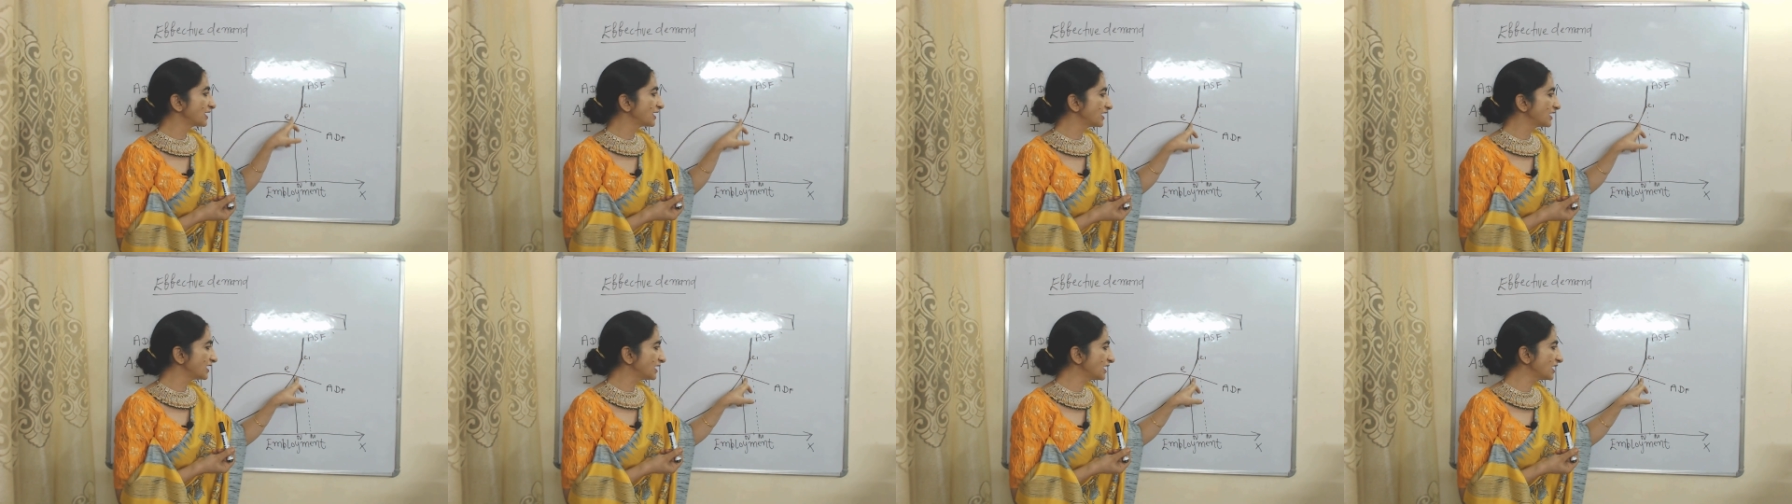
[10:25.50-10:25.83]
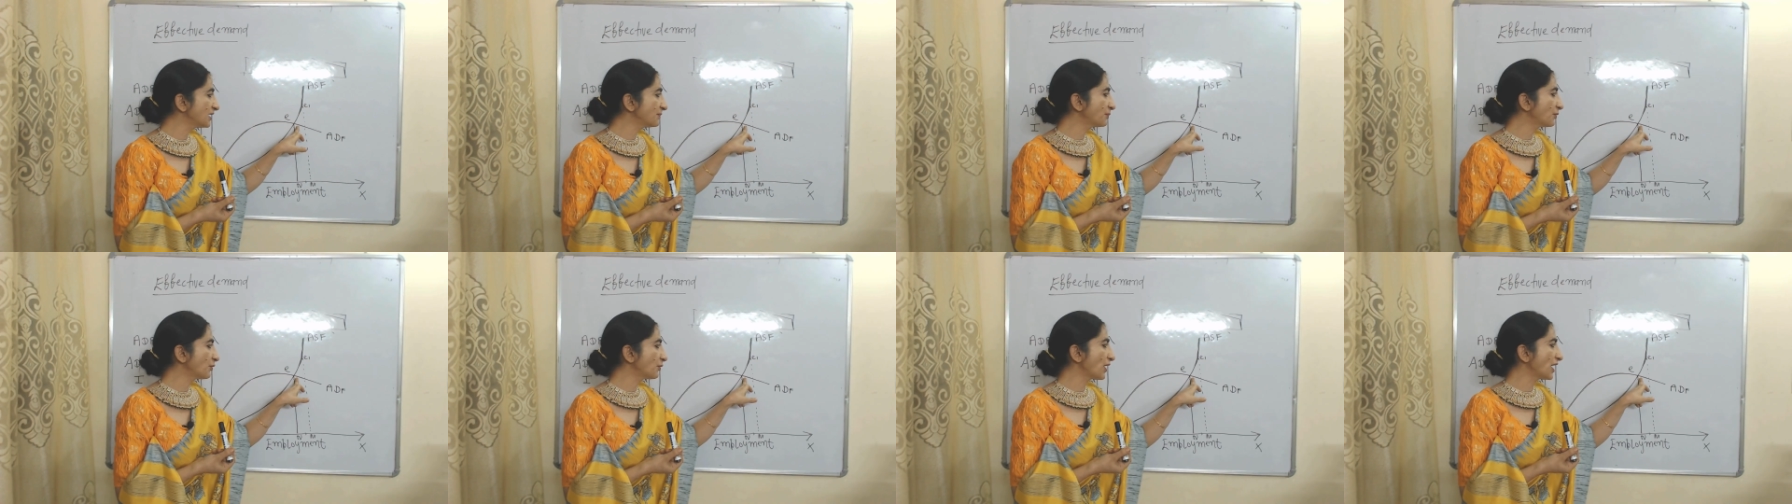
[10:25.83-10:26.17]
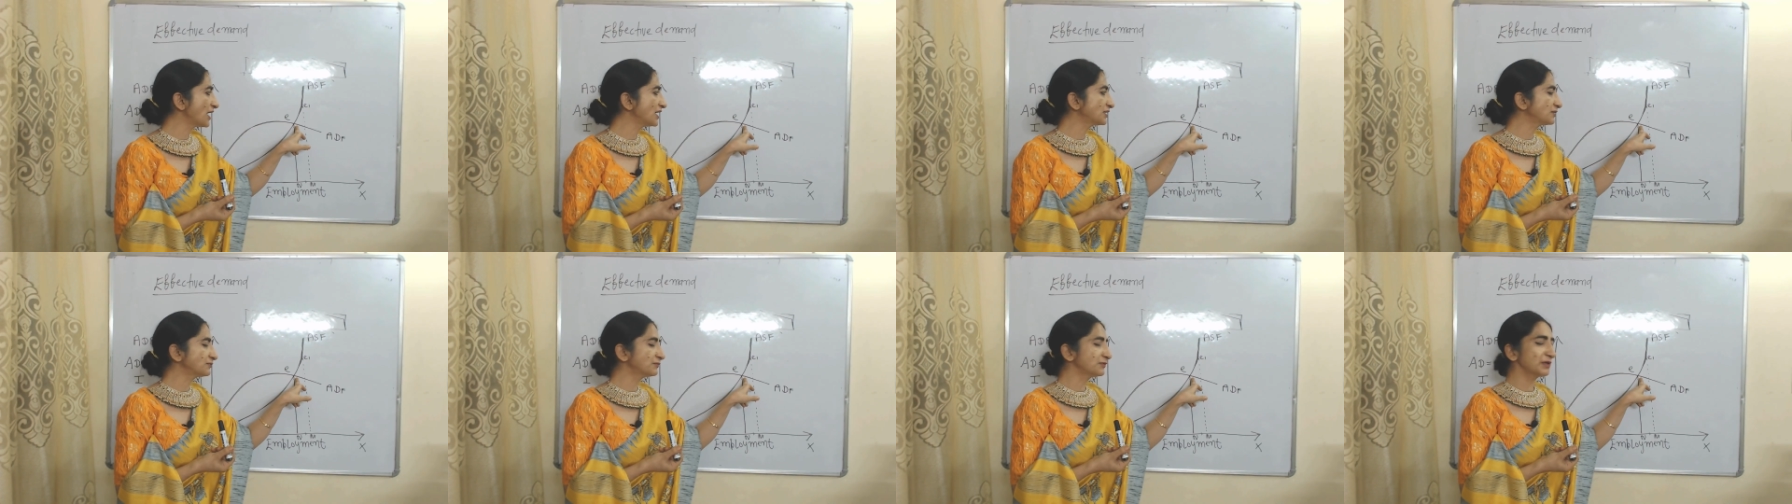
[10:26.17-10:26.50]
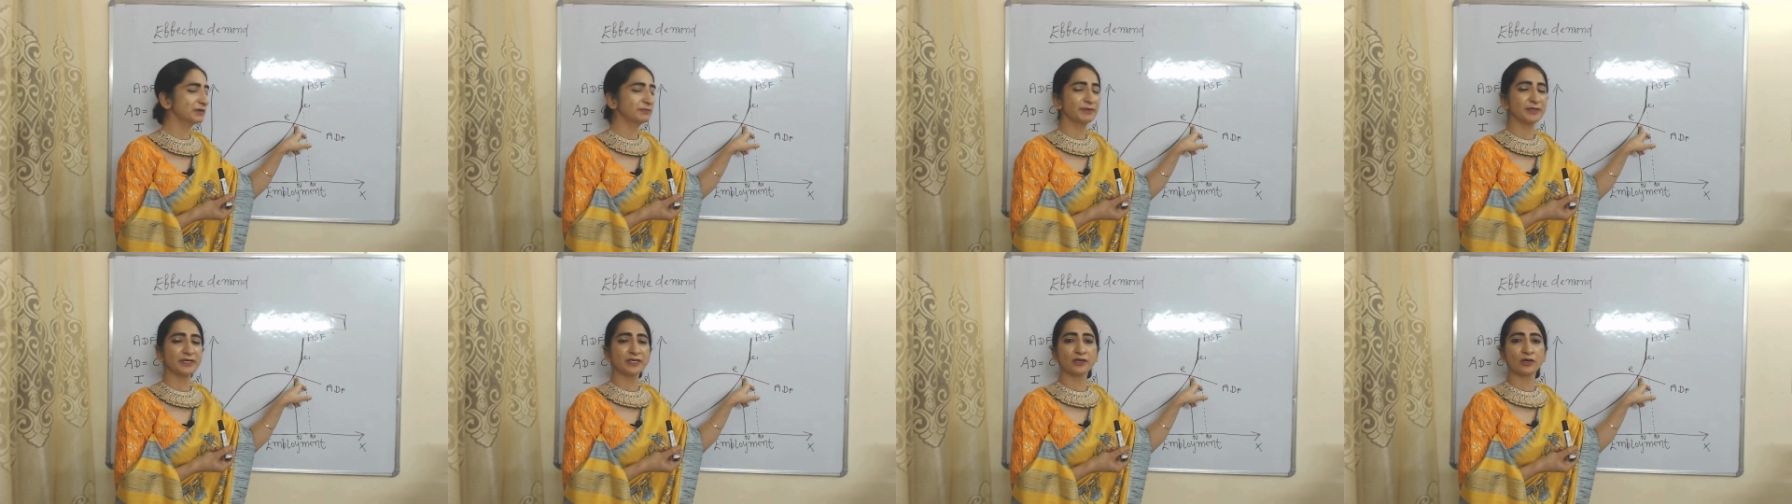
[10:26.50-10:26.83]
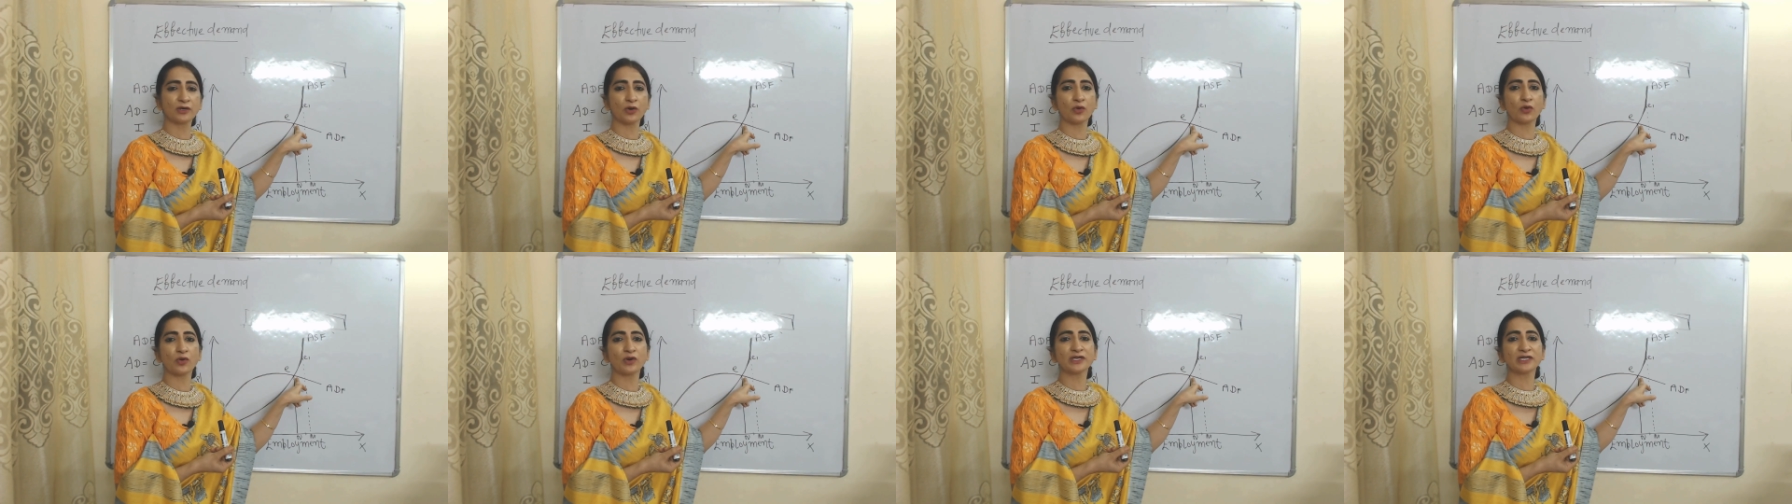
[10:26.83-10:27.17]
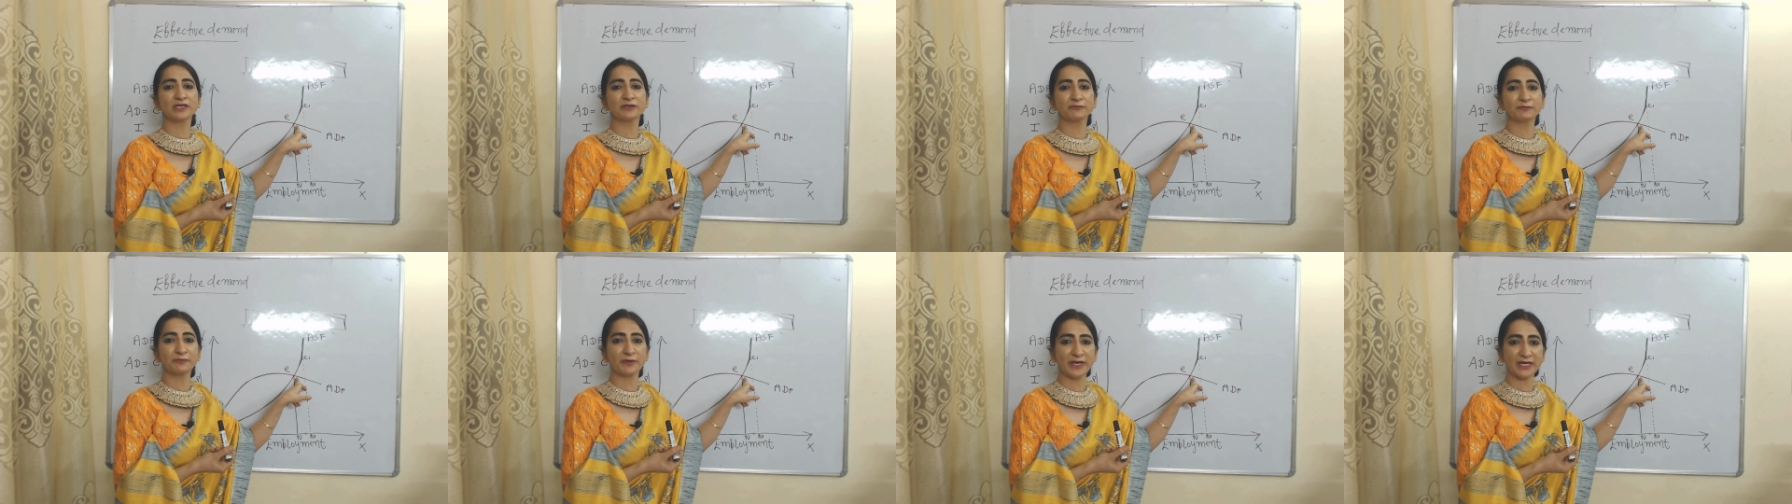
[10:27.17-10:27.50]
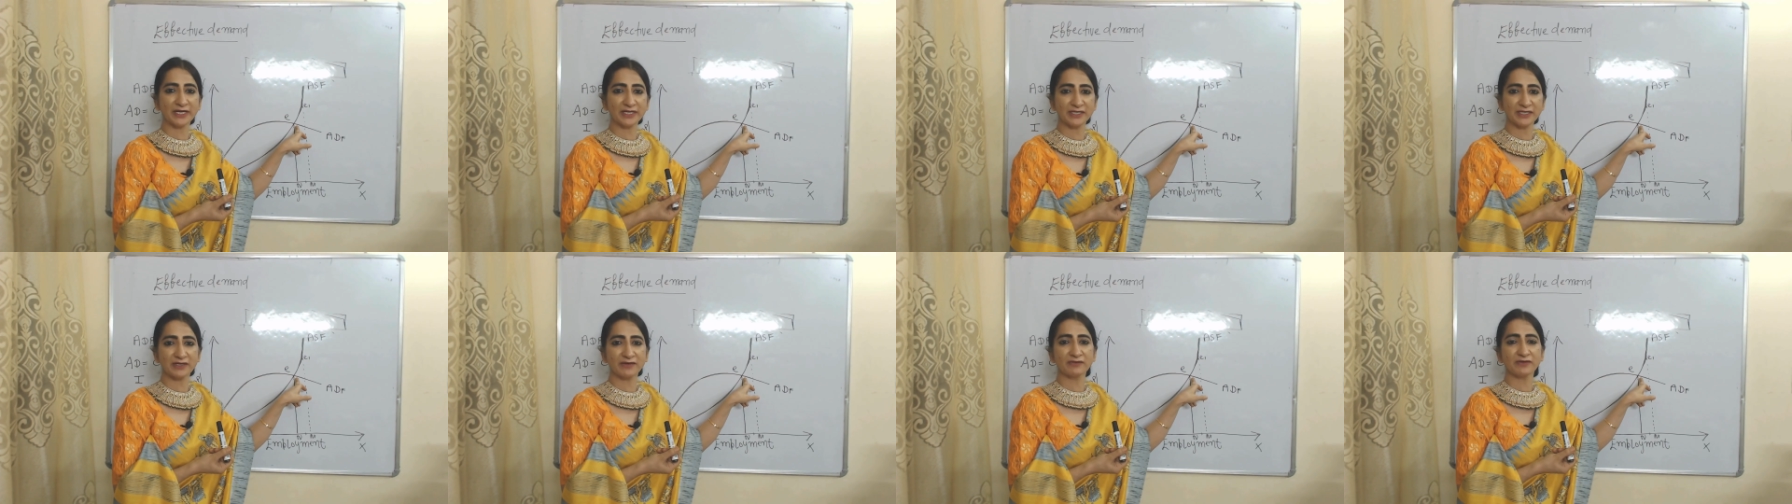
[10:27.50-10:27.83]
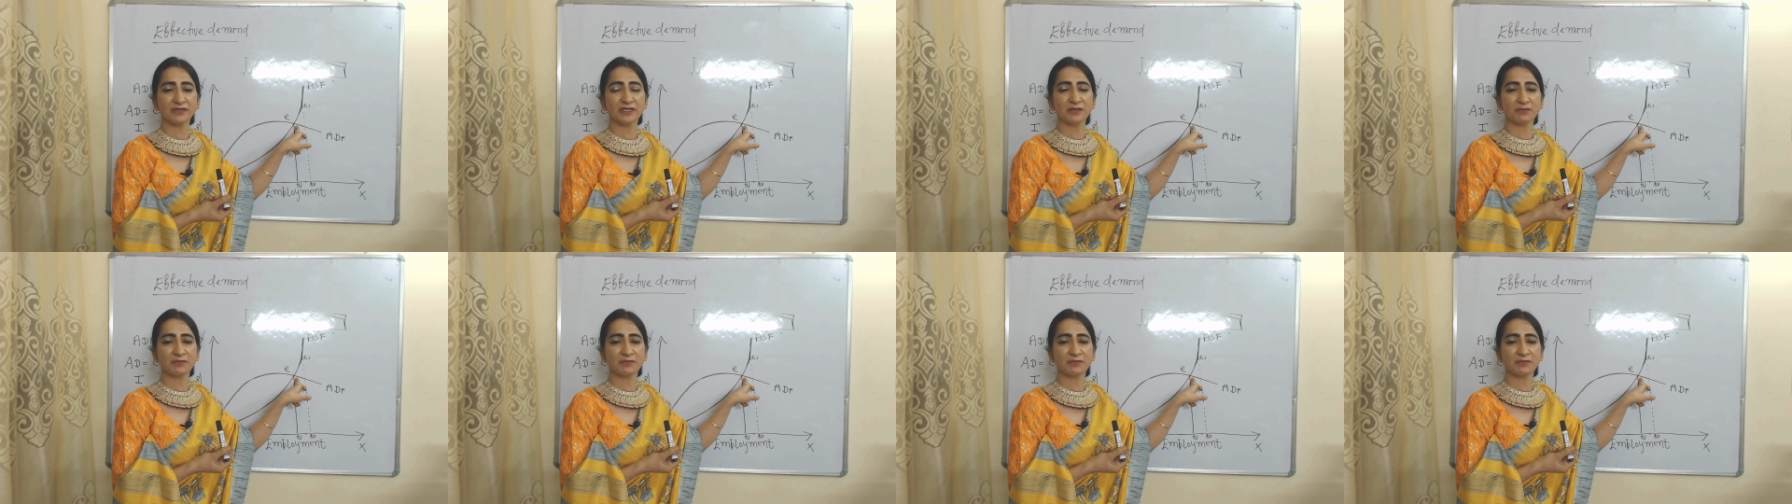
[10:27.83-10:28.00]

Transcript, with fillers: E point will be called effective